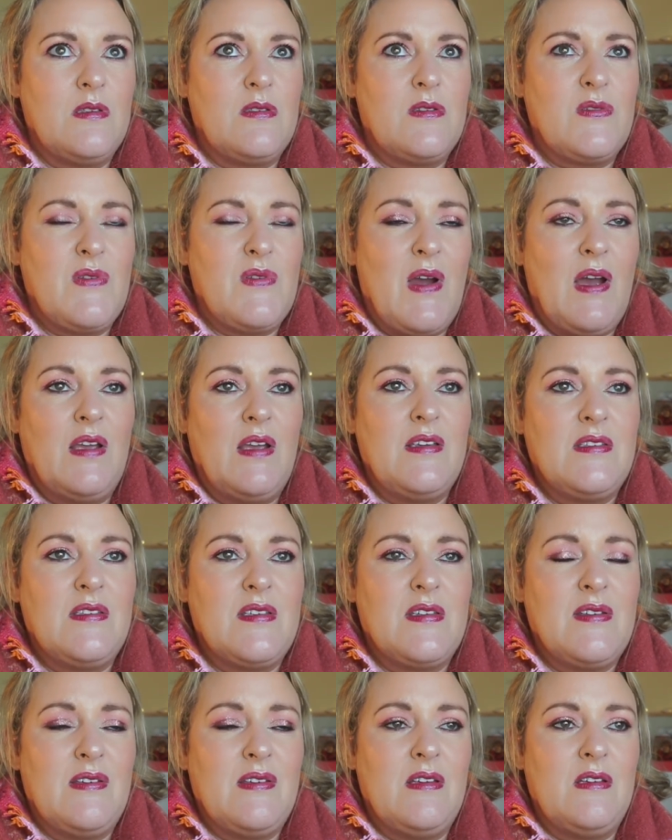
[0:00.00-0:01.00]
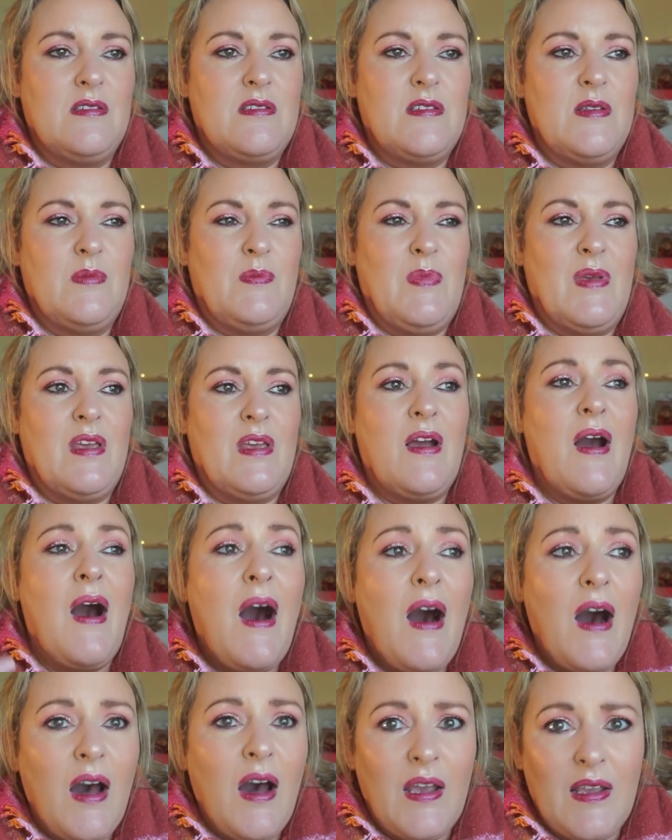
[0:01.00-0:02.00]
try to be
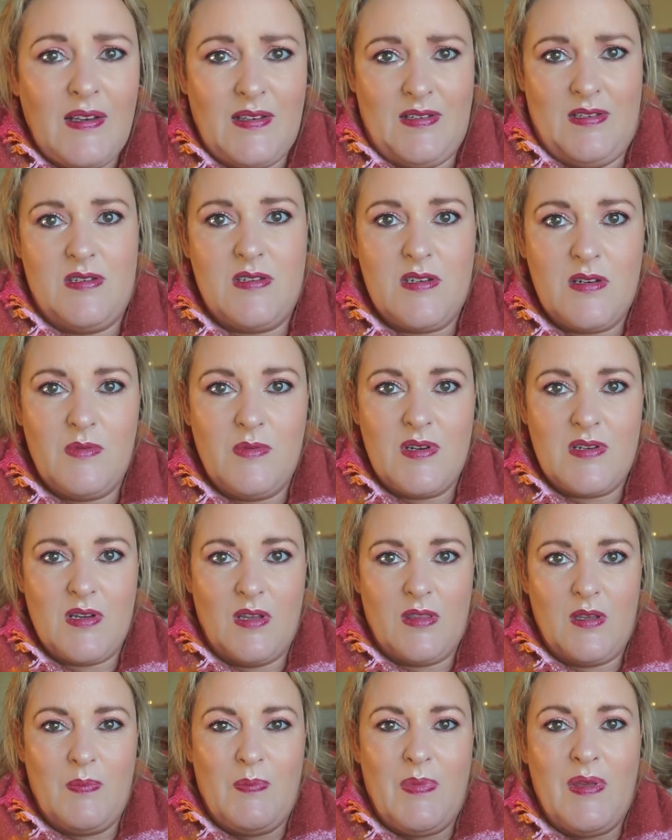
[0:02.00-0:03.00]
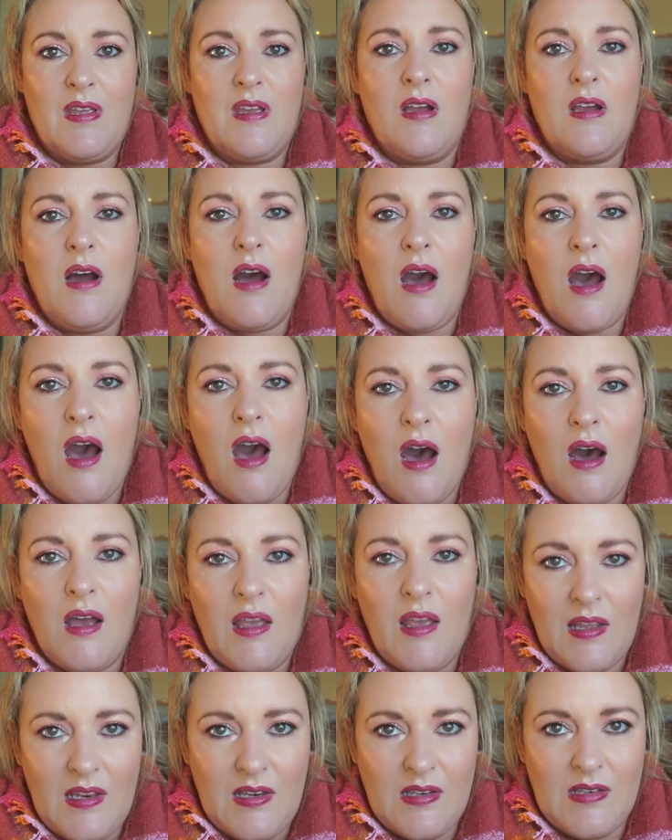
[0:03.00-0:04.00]
kind to each other, be
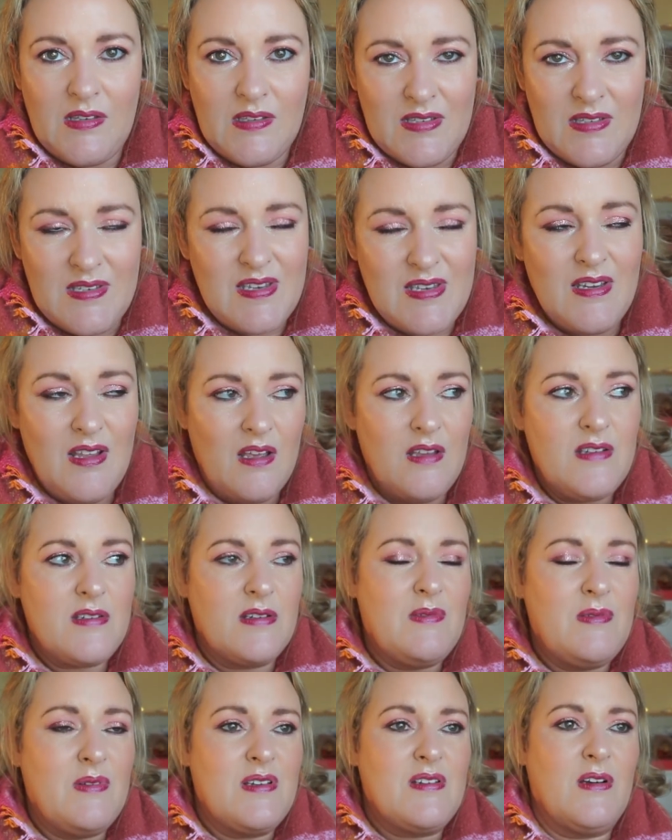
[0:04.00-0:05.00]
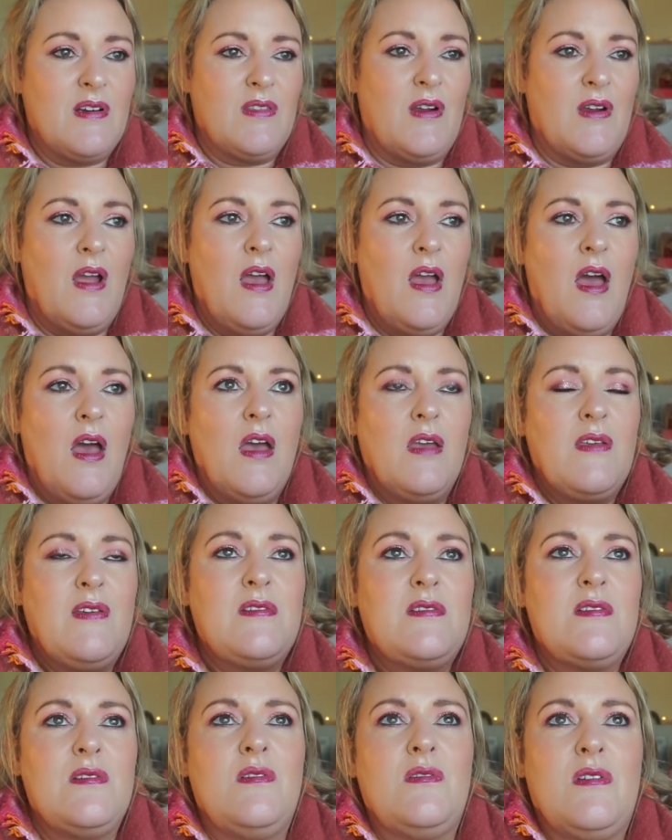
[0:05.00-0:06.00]
kind to each other.
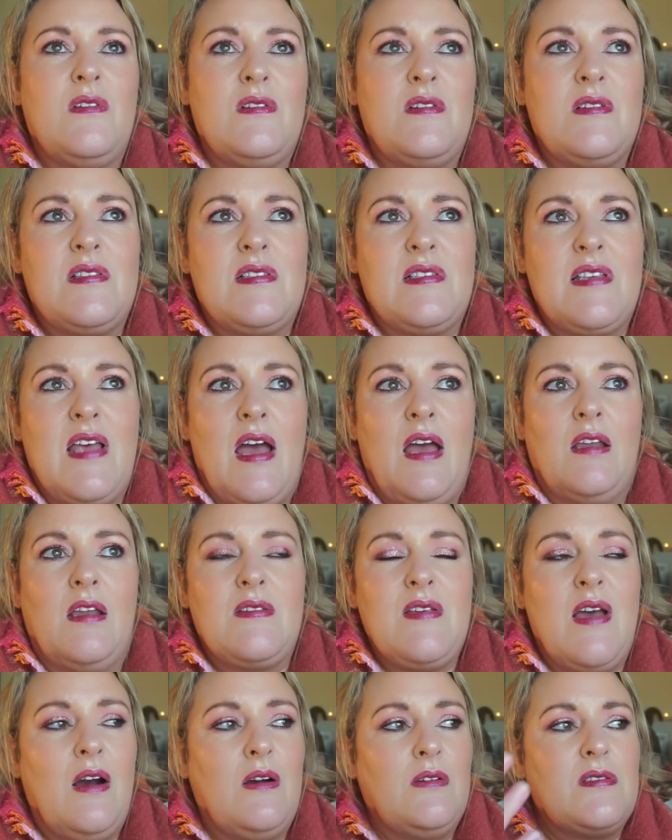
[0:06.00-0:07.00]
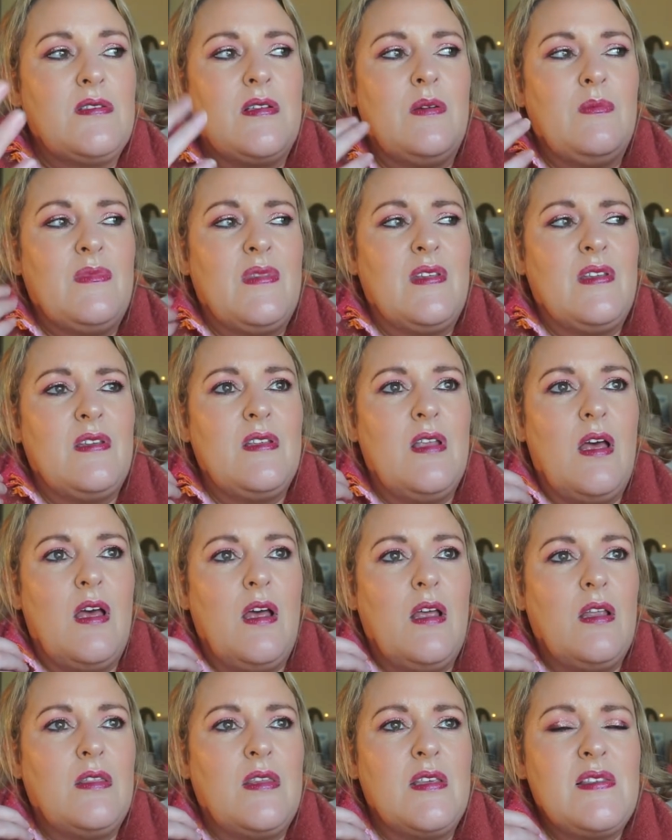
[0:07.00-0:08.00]
You don't understand how something,
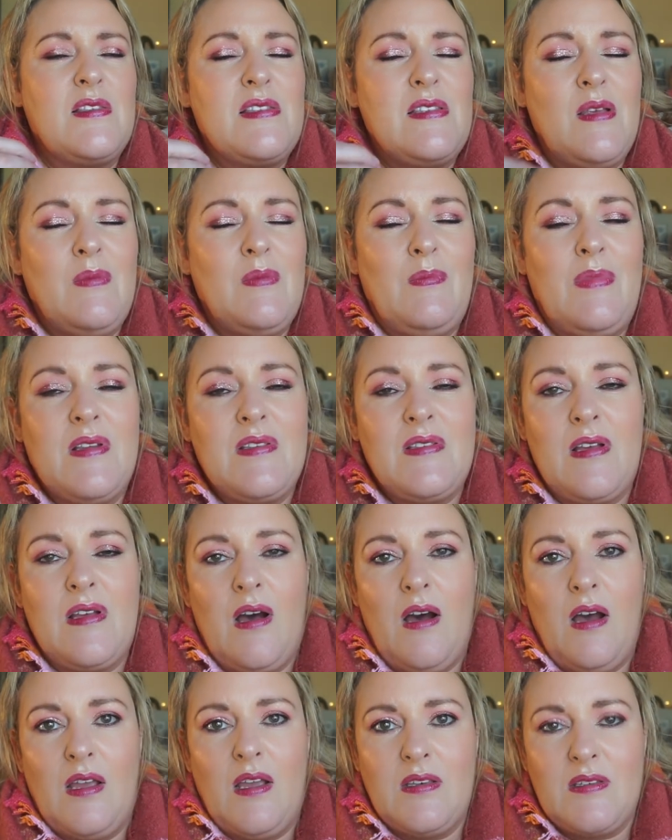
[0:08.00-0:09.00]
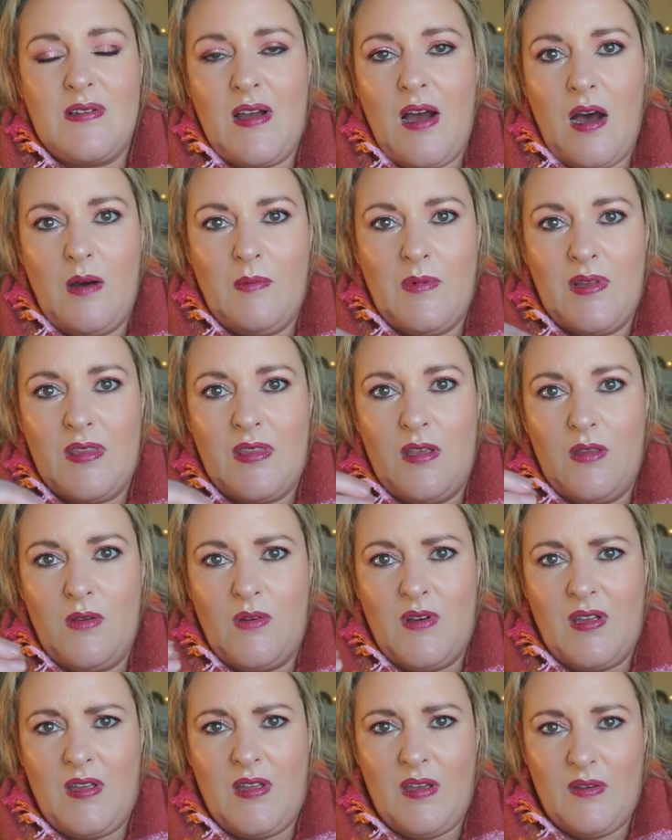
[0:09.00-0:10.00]
the simplest kind comment that you
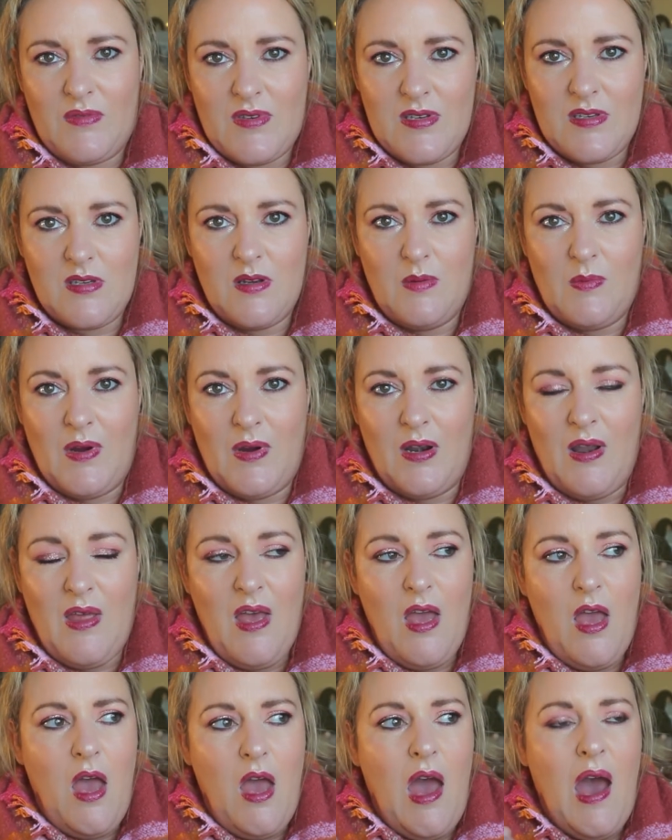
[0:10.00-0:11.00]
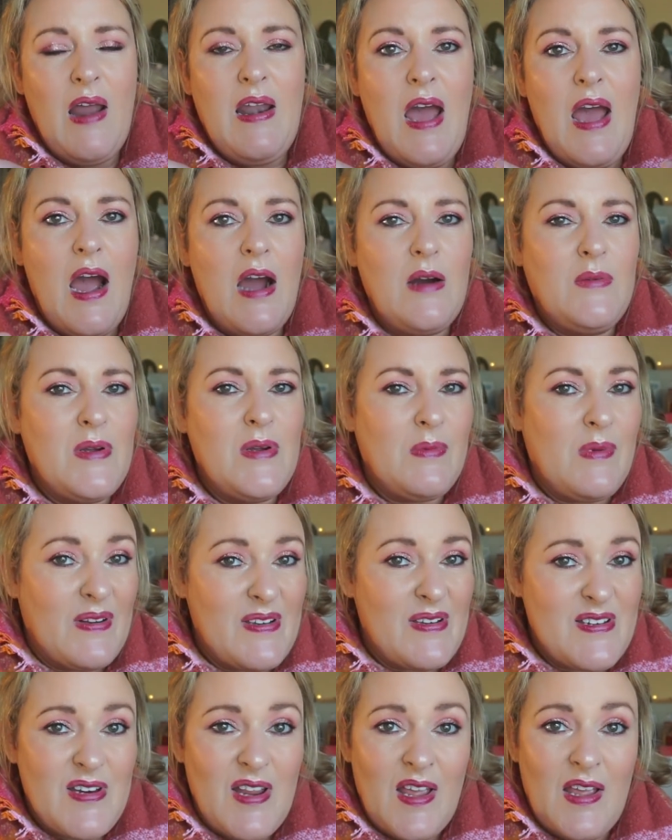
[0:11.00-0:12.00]
could give to someone and how it will
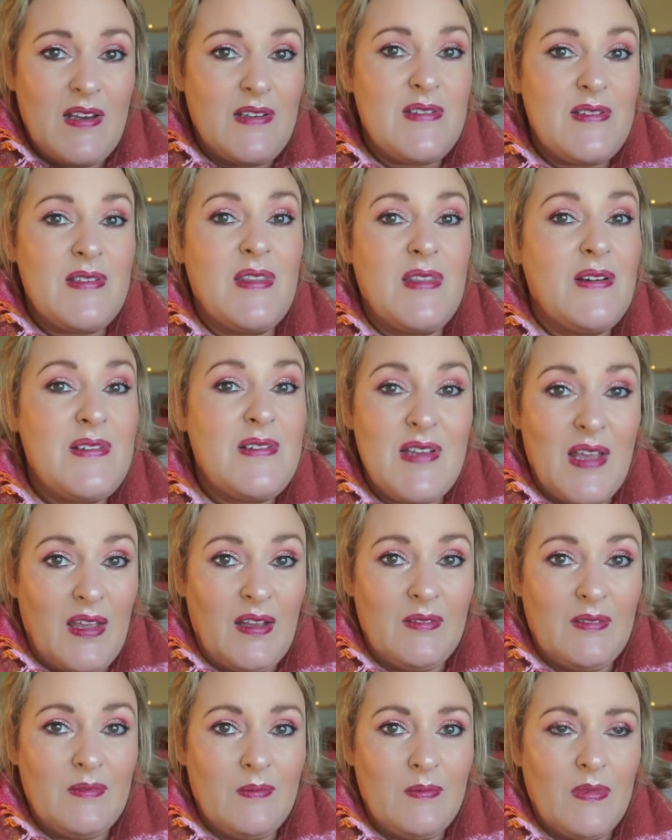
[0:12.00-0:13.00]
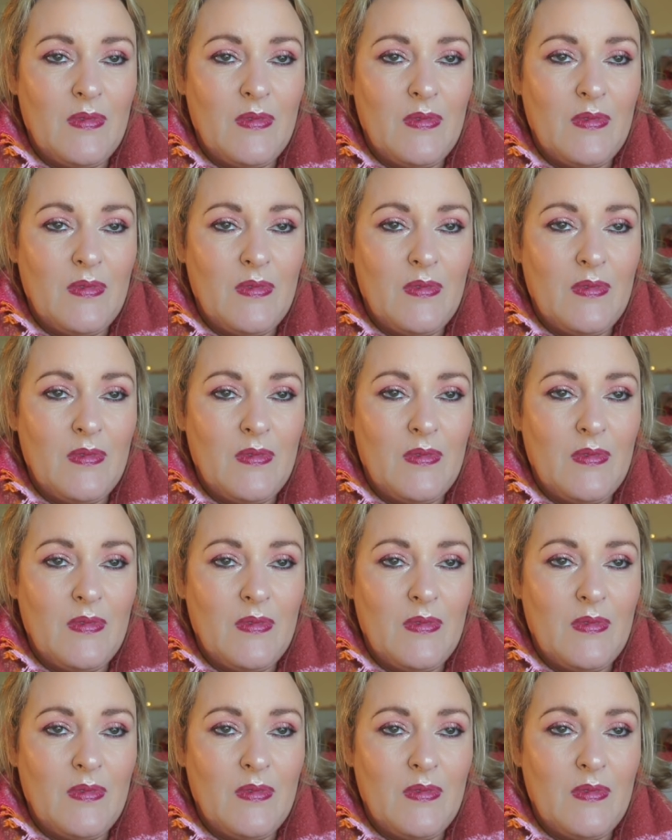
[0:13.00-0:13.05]
change their day.